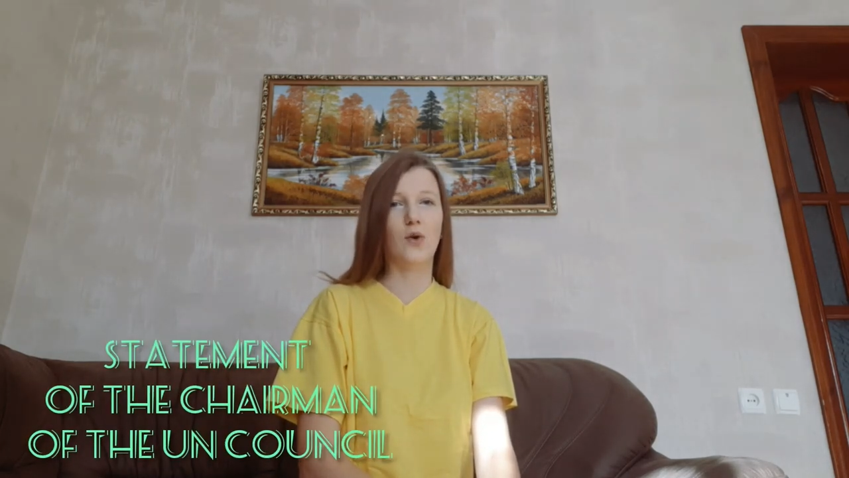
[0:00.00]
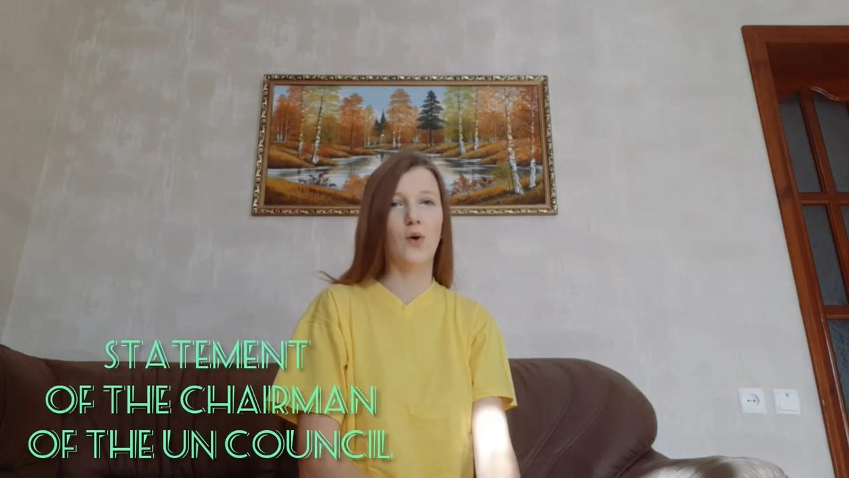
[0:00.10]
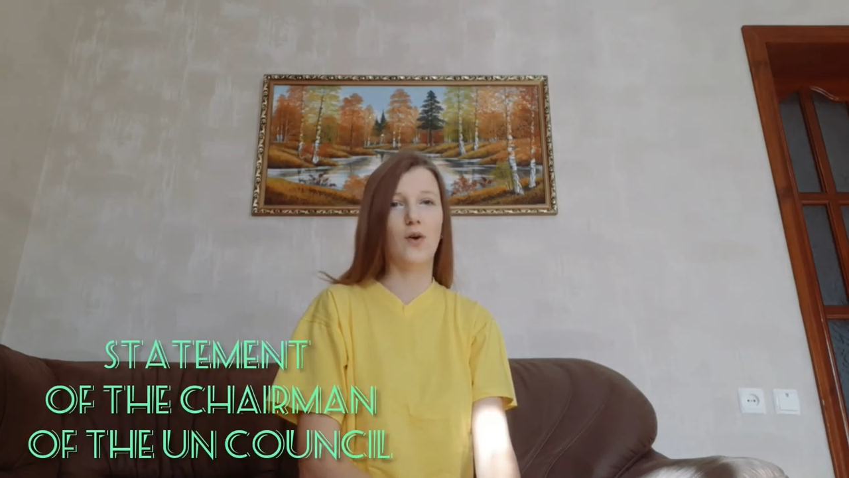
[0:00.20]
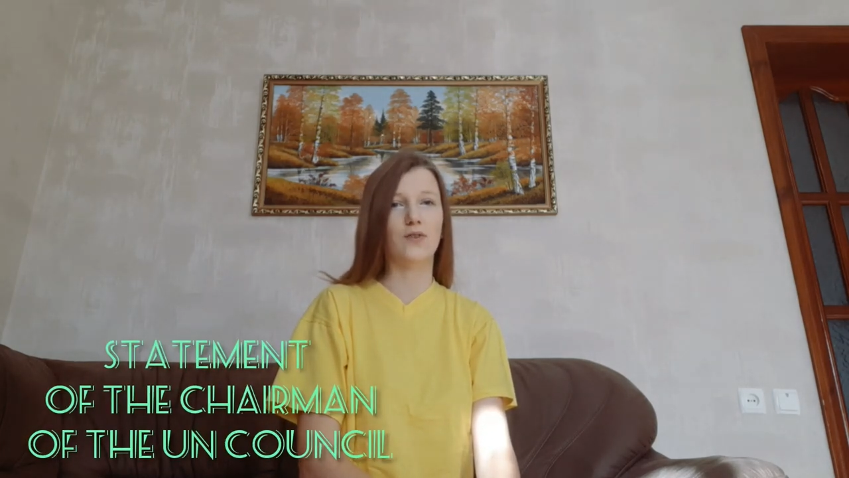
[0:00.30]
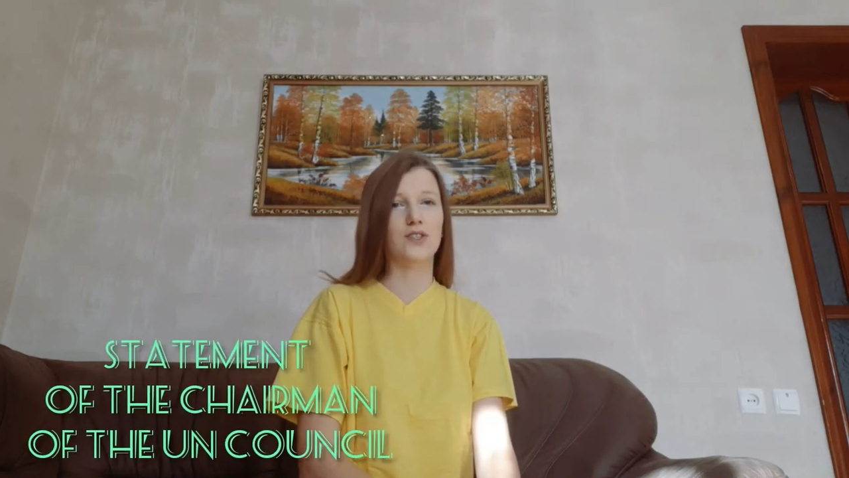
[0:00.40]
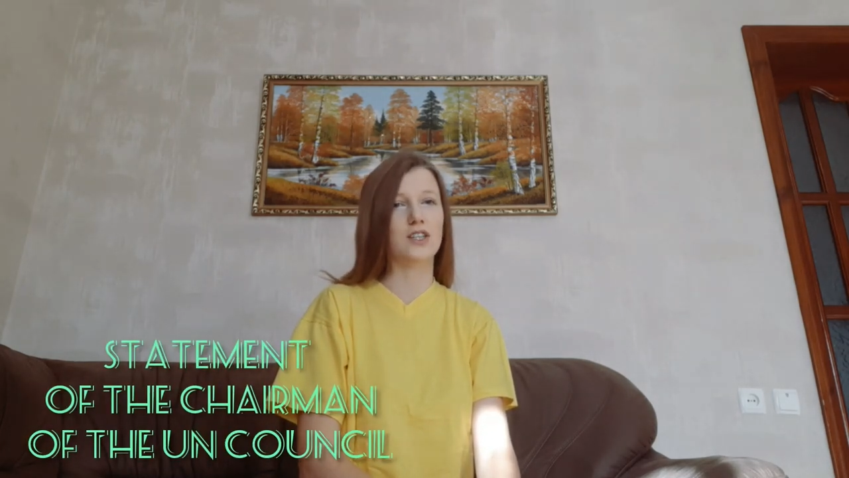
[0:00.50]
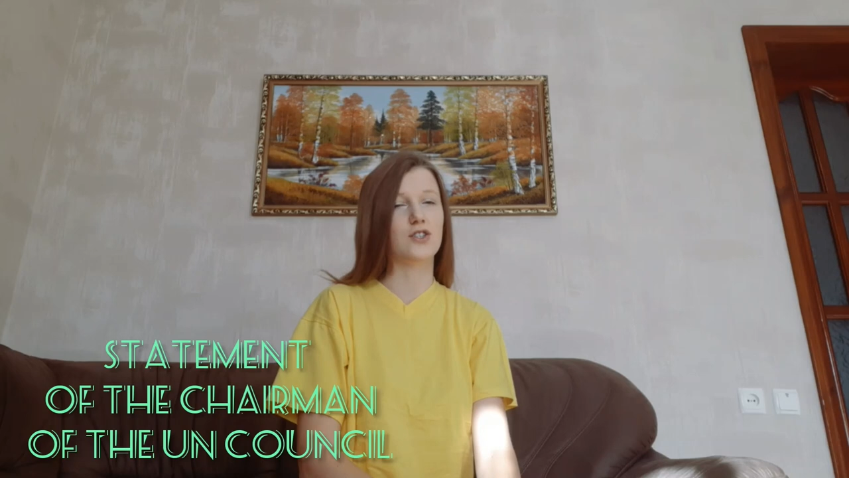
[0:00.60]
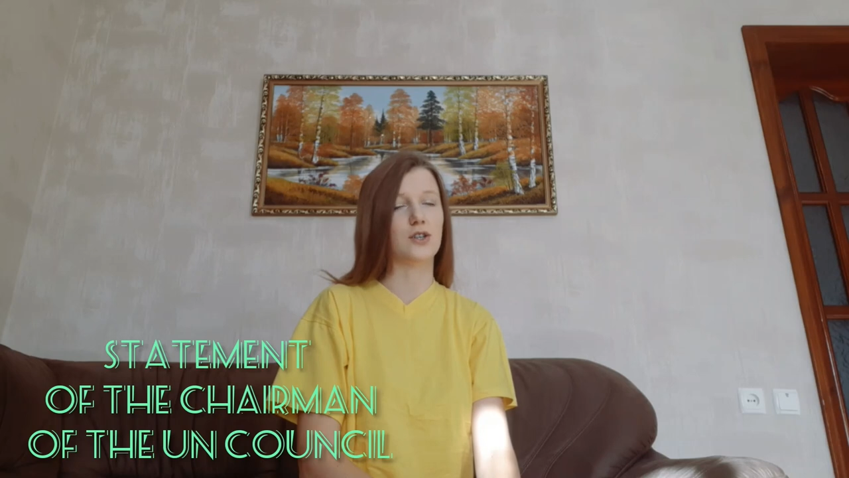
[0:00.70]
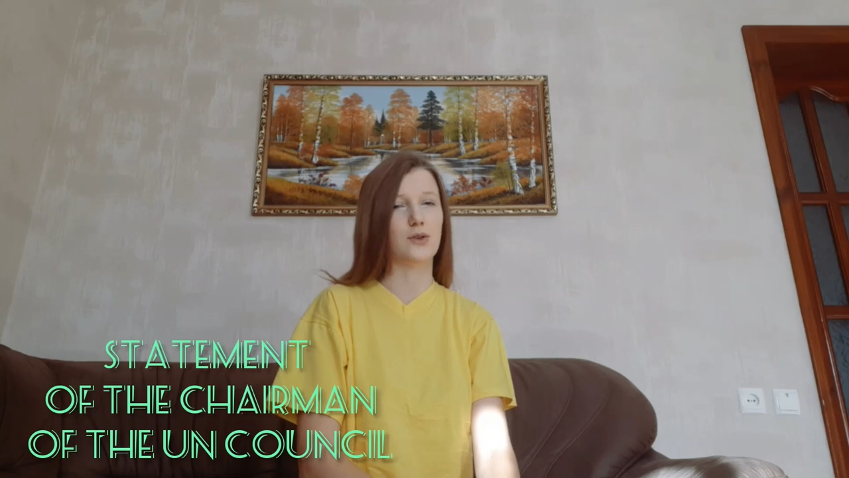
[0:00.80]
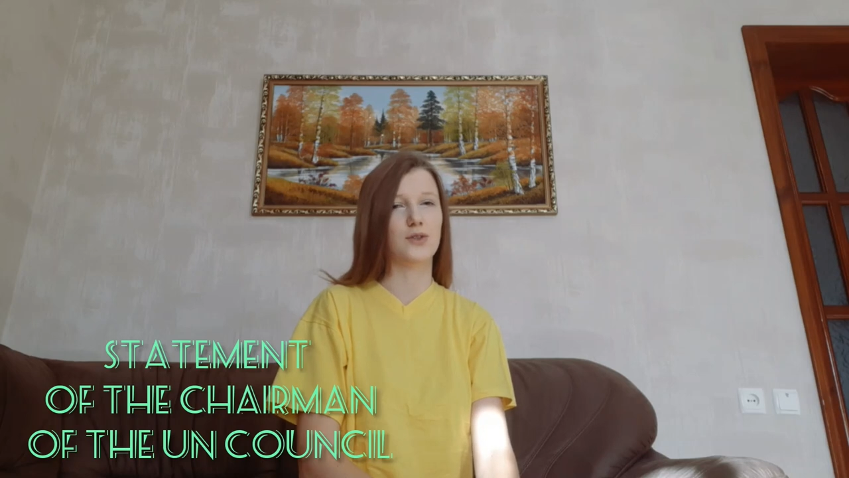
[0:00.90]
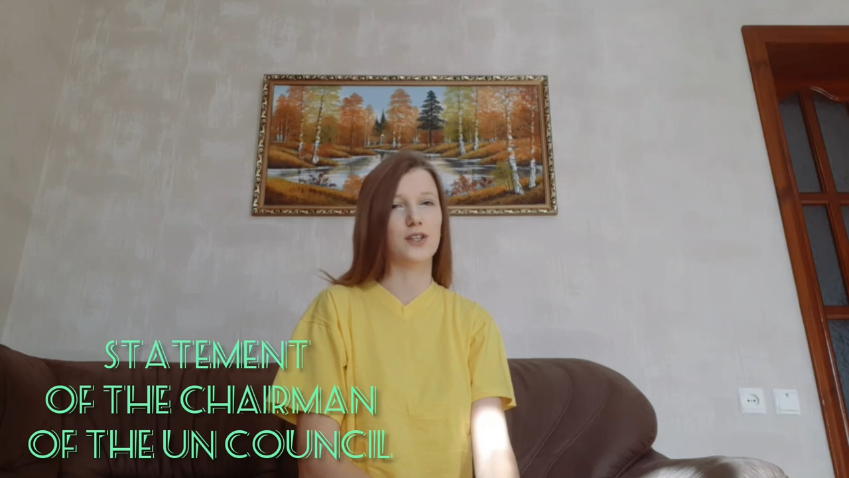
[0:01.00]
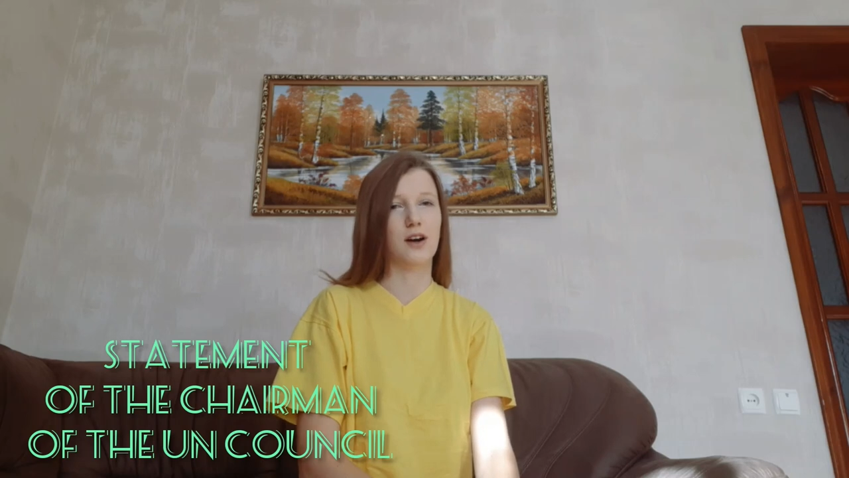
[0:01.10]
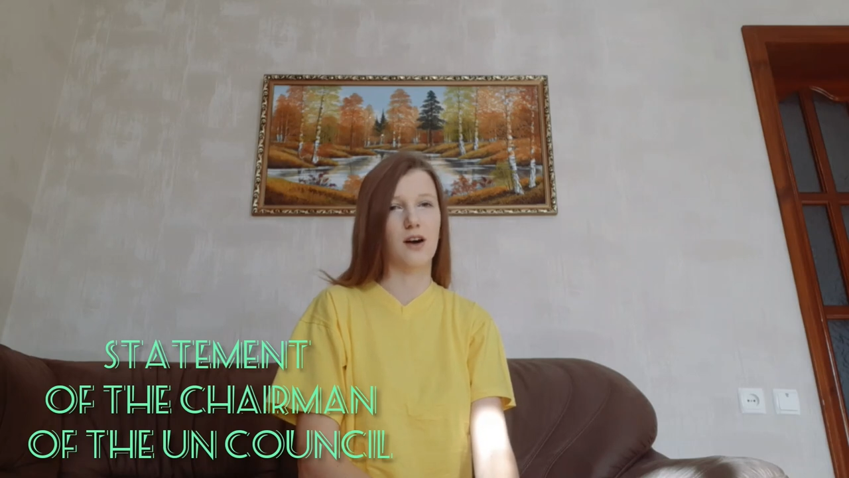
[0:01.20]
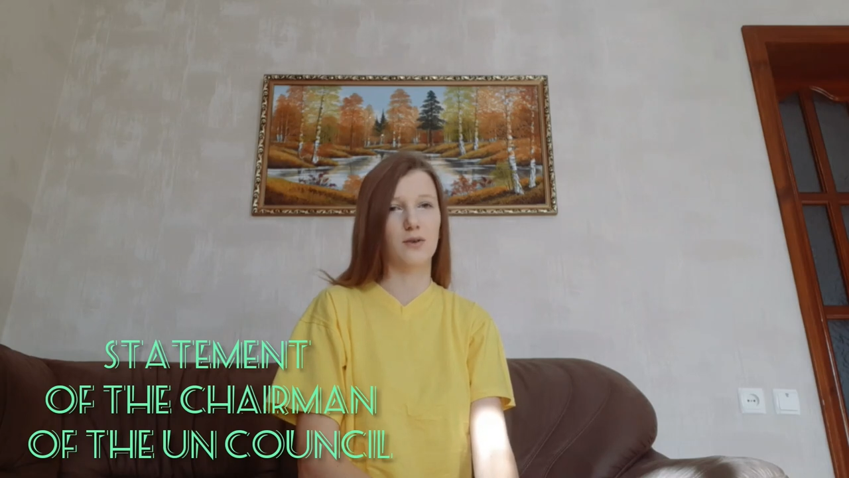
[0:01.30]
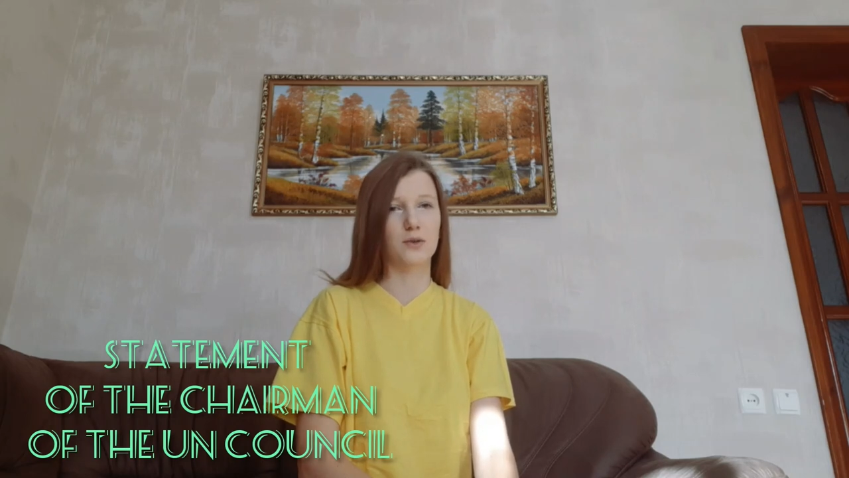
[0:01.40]
of the Security
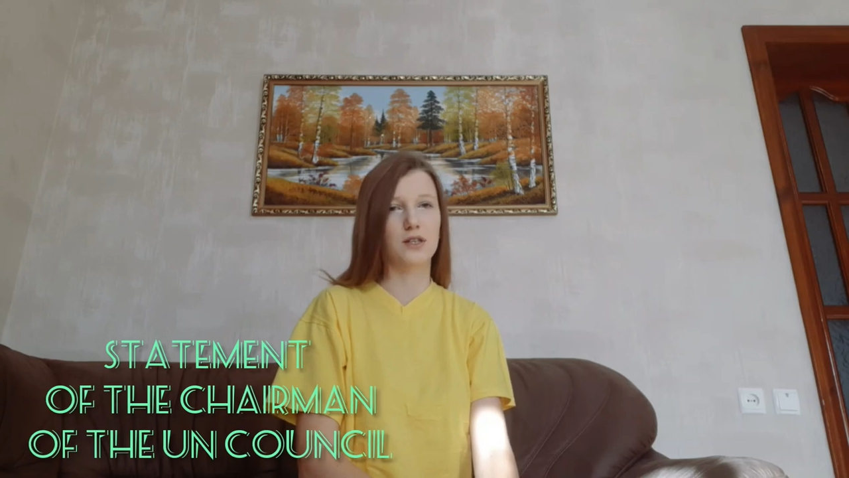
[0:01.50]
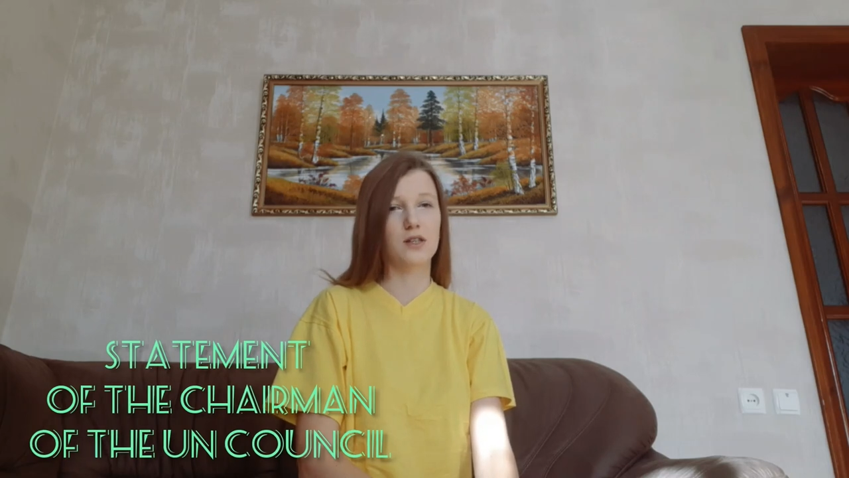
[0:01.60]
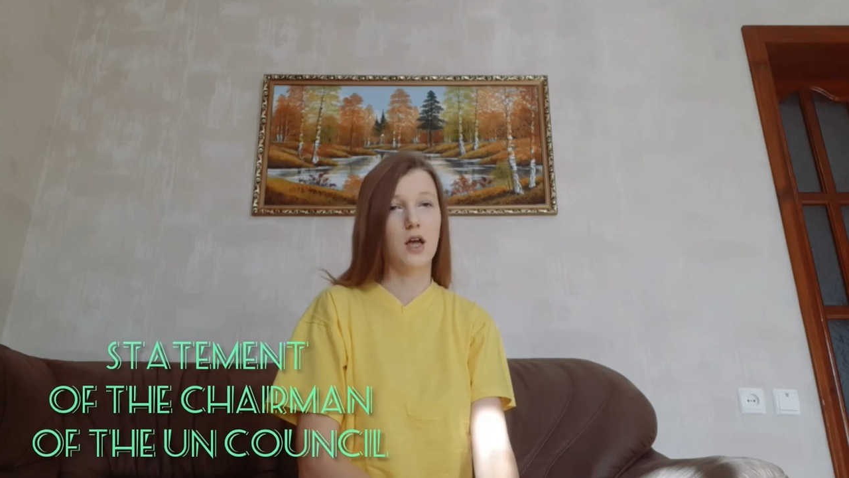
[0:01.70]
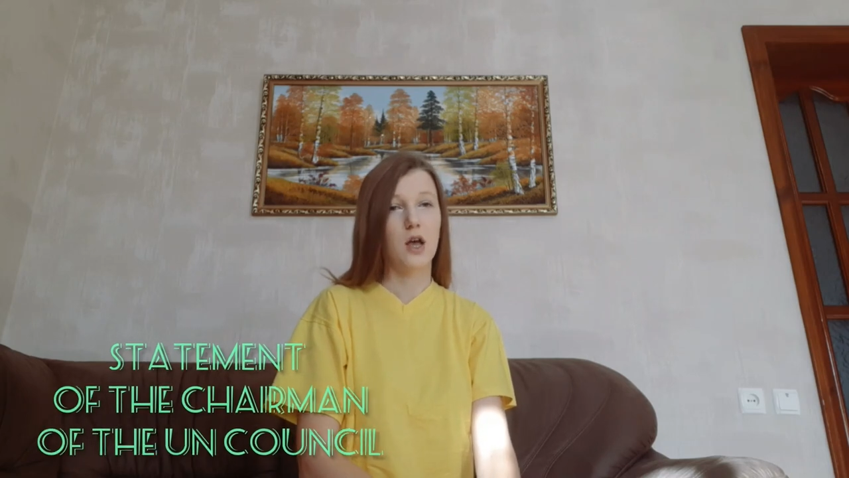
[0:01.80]
Council,